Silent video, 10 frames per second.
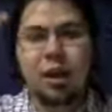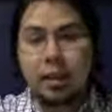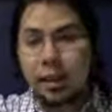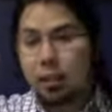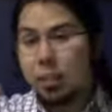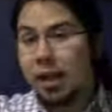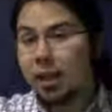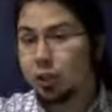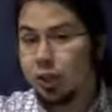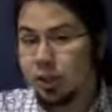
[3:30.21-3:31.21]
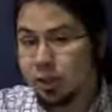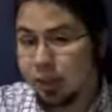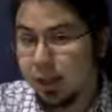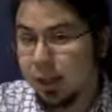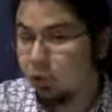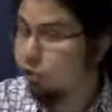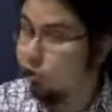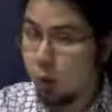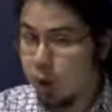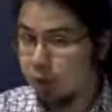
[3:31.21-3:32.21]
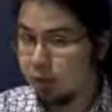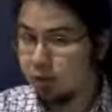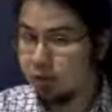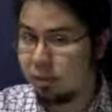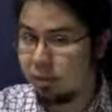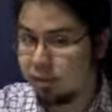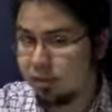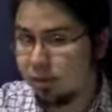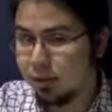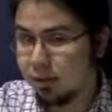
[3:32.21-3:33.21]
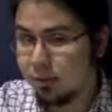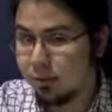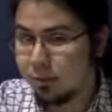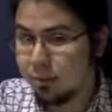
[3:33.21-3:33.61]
little black dress and letting it show off its sexy self.